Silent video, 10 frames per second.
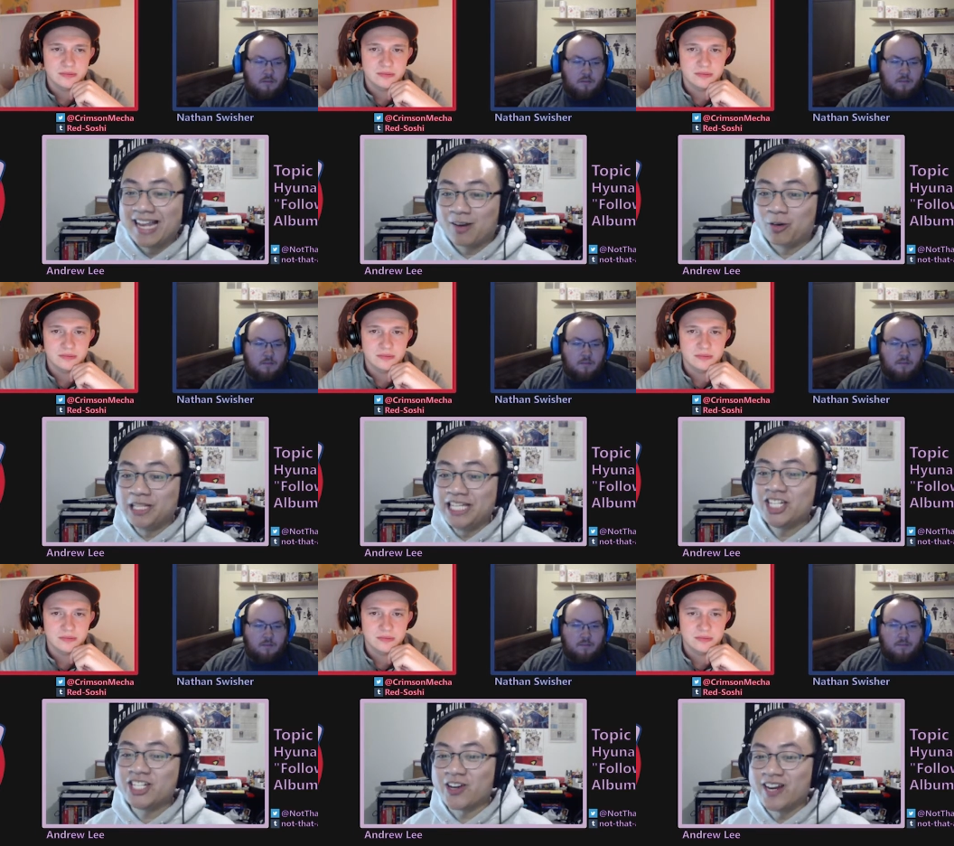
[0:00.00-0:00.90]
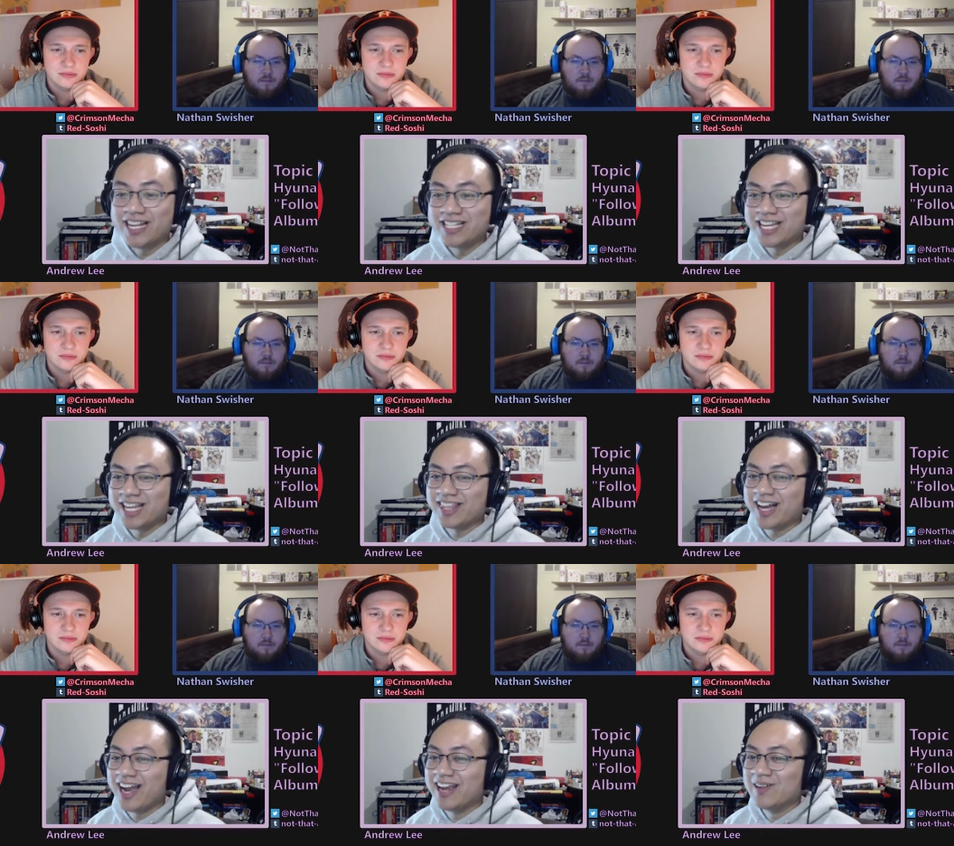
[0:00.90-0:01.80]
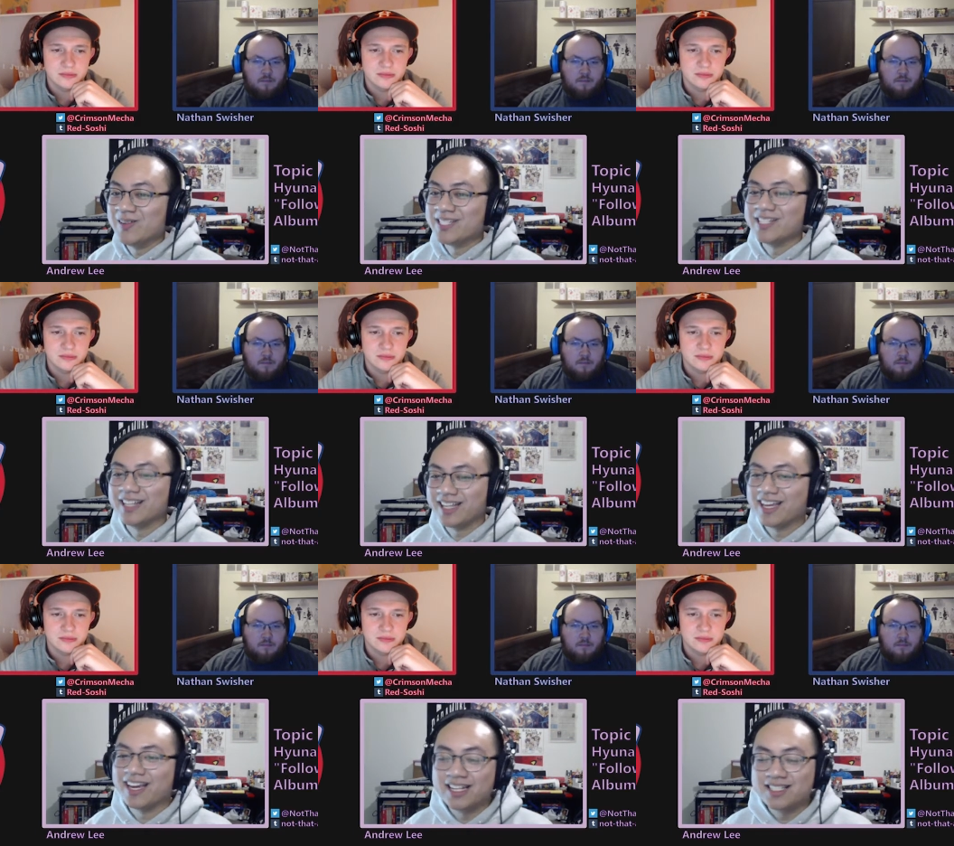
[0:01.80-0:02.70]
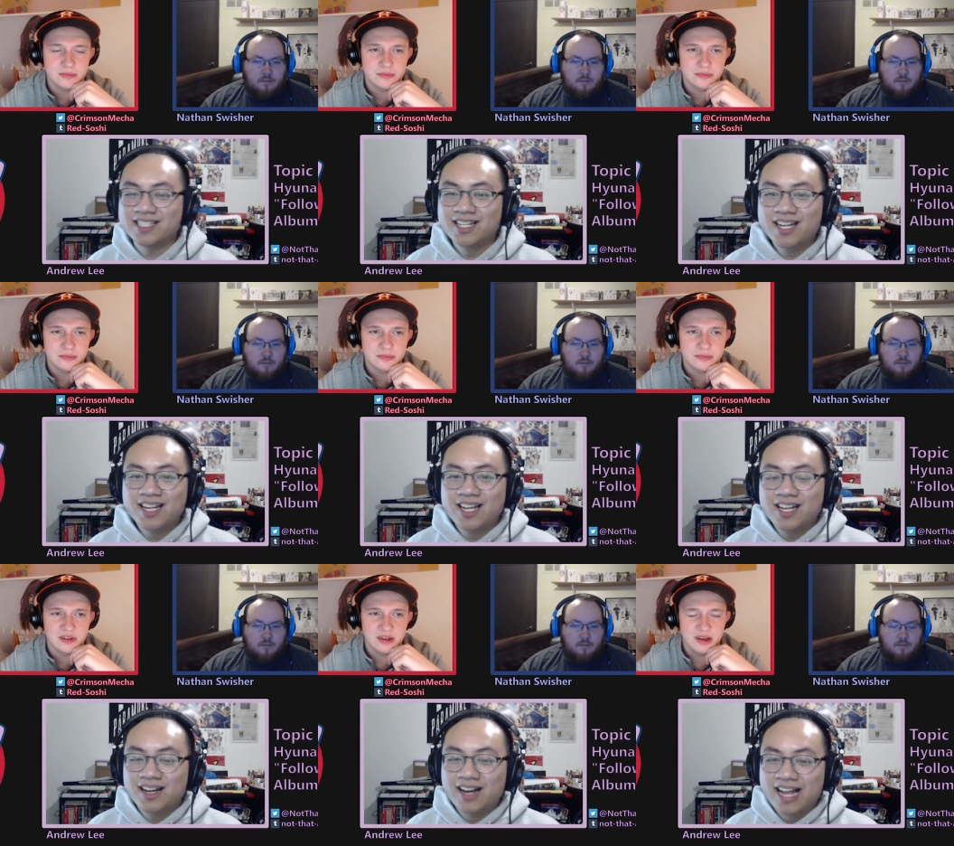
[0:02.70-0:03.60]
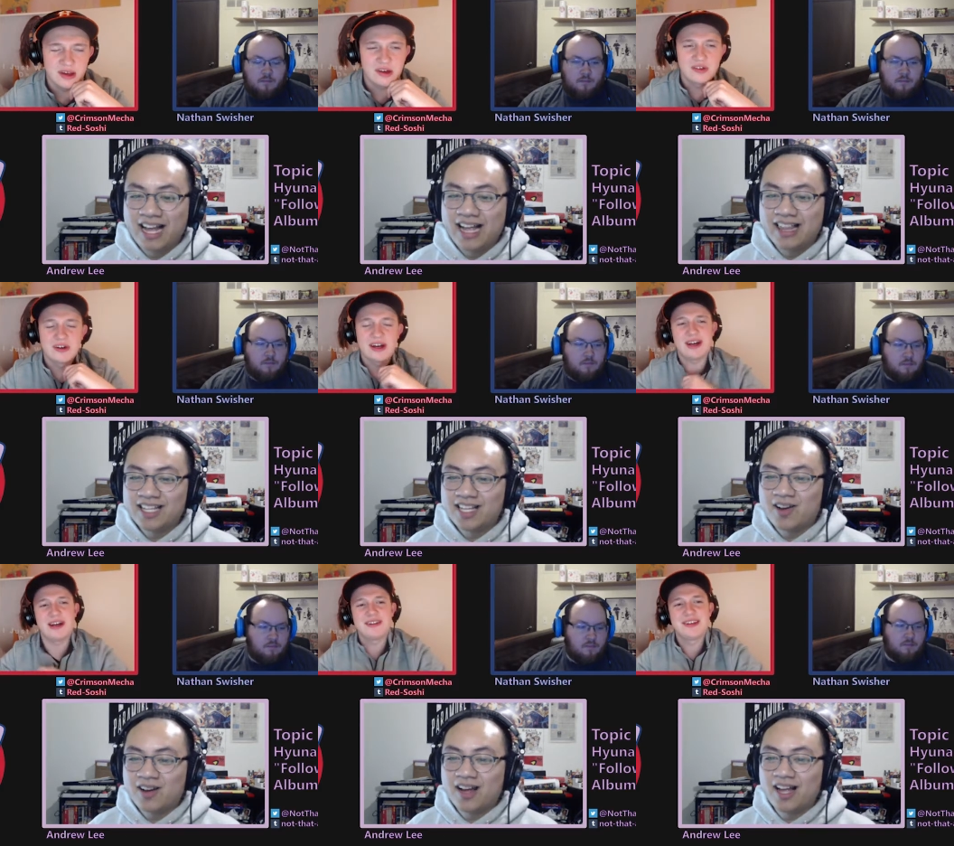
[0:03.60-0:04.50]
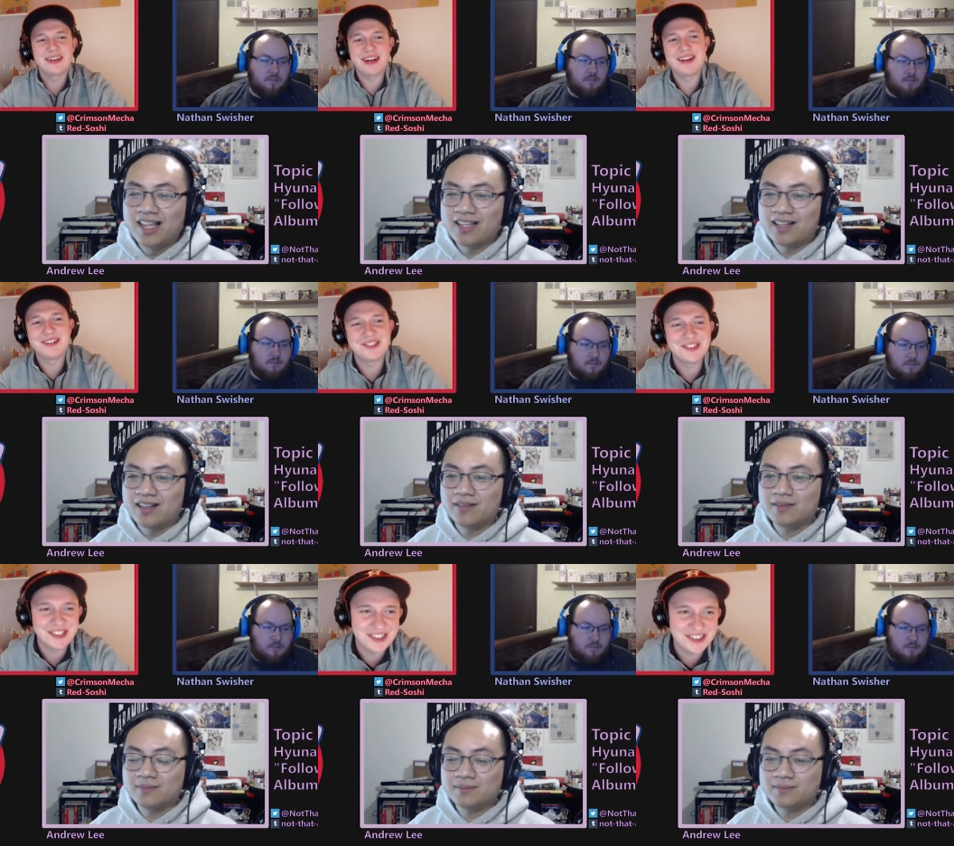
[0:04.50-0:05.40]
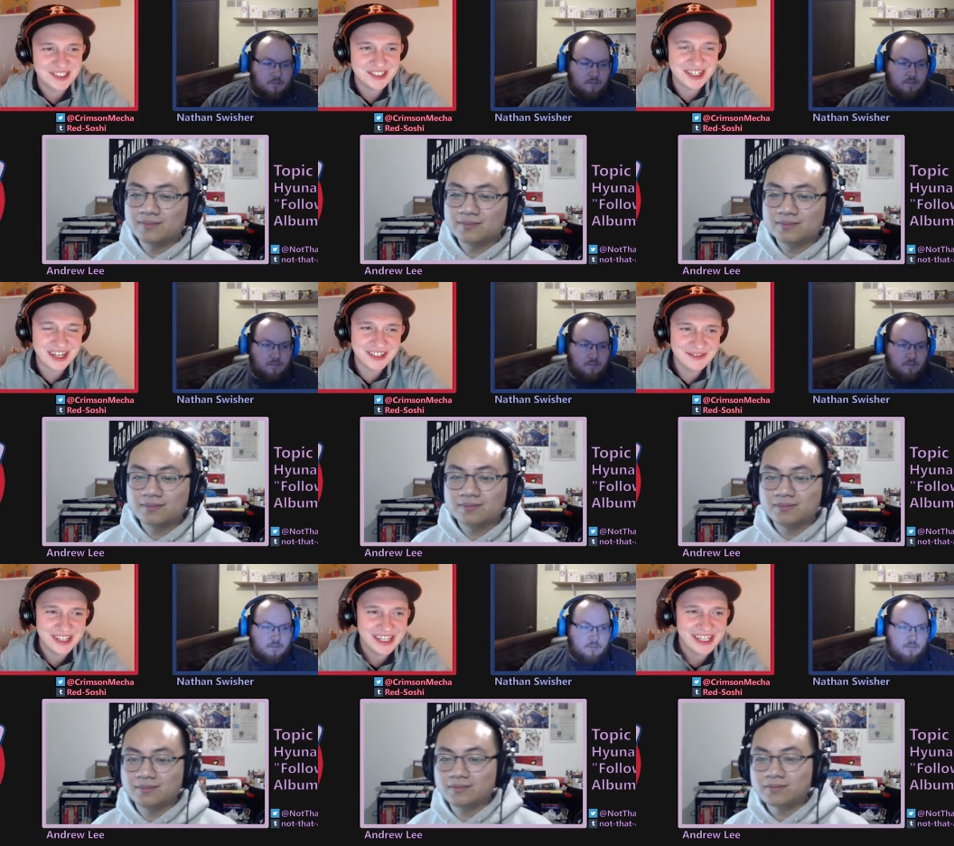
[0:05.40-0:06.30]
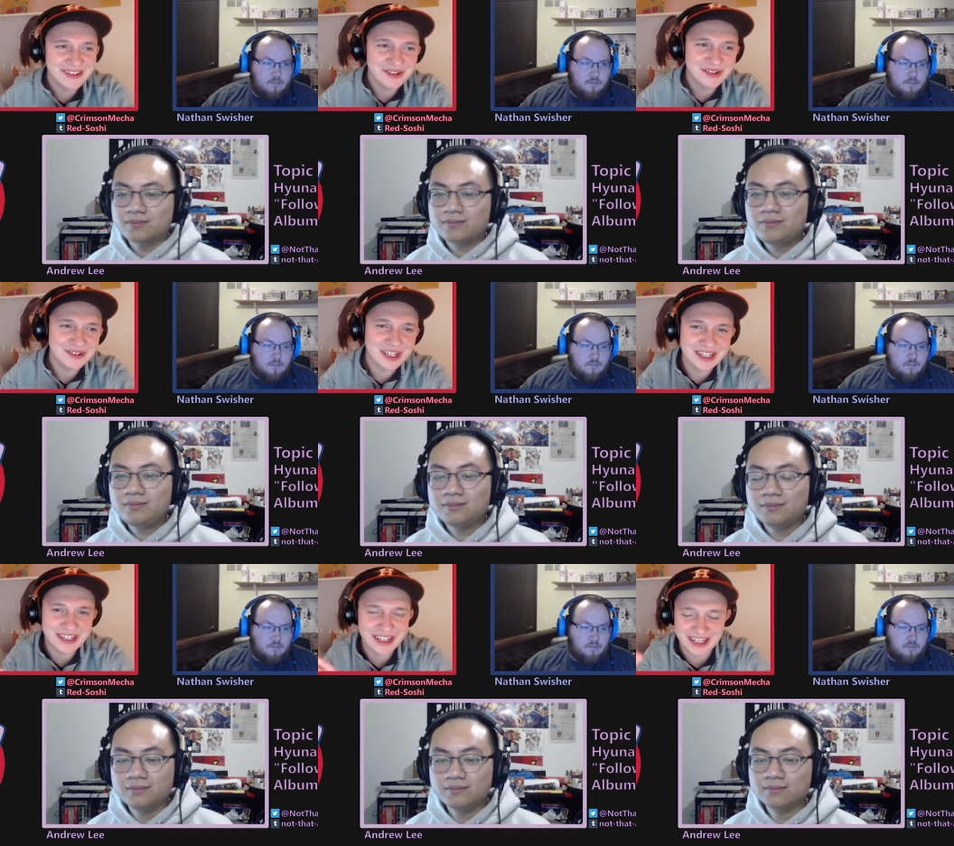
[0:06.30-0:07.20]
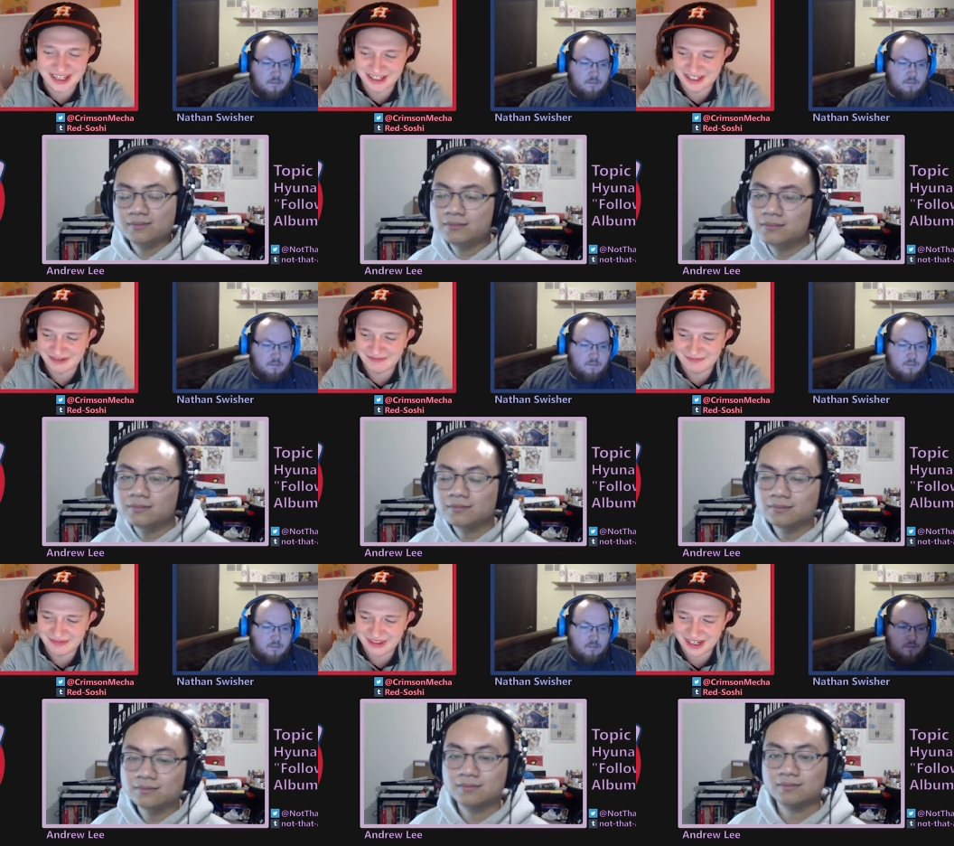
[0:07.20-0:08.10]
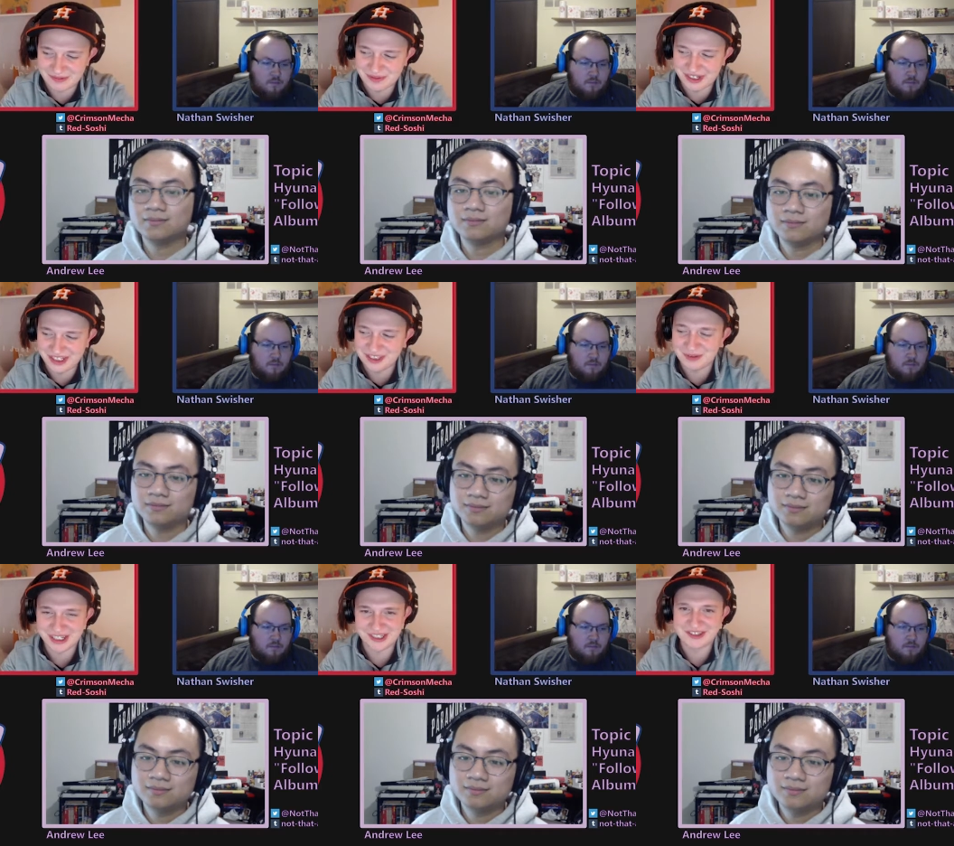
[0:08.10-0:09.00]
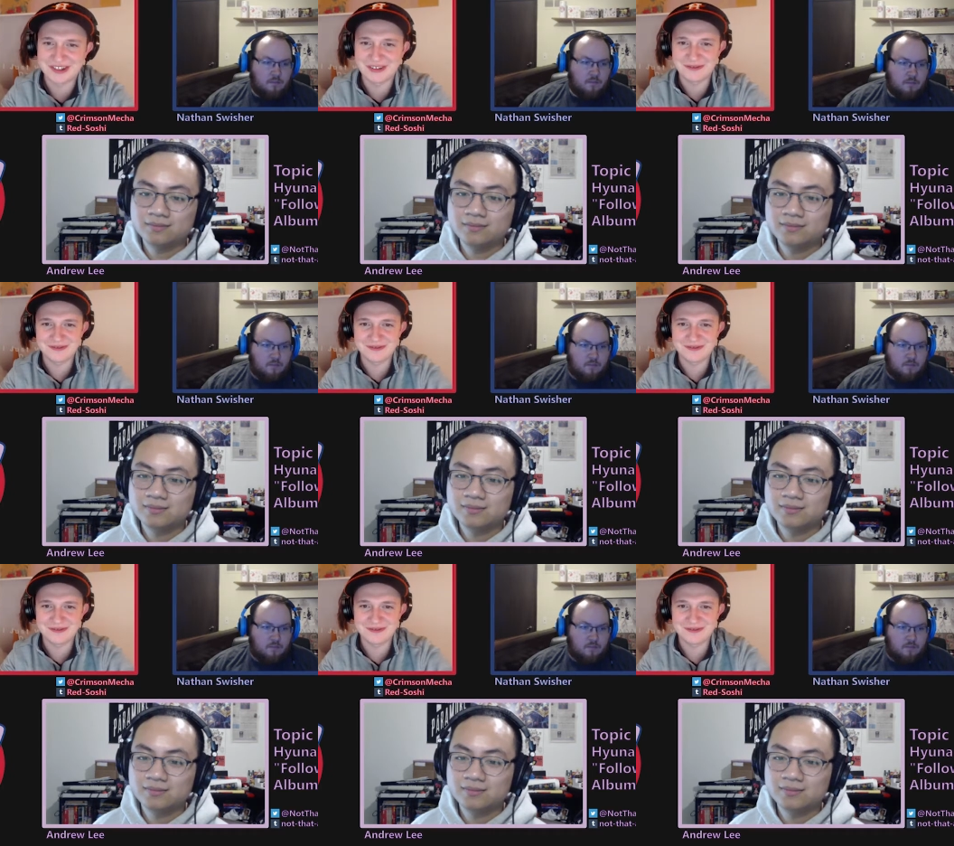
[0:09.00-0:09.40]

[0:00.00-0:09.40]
Speaker 1: like really straining to hit the high notes, and like yeah, it's. I, I like well, the, I, I think like the,
Speaker 2: honestly, she's kind of like if you in like a like a Britney Spears sort